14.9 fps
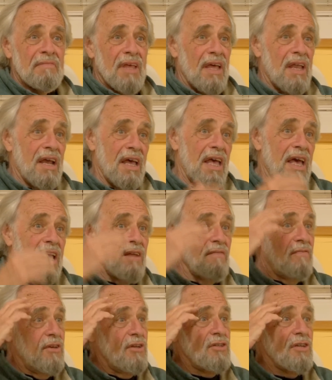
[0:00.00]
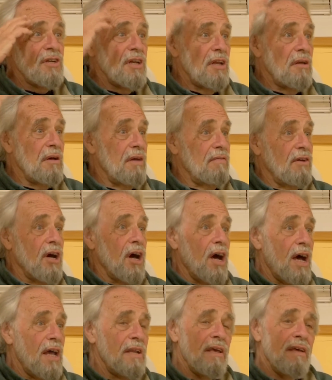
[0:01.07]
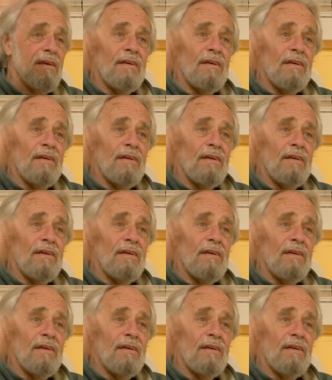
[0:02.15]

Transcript: And I had a vision of God,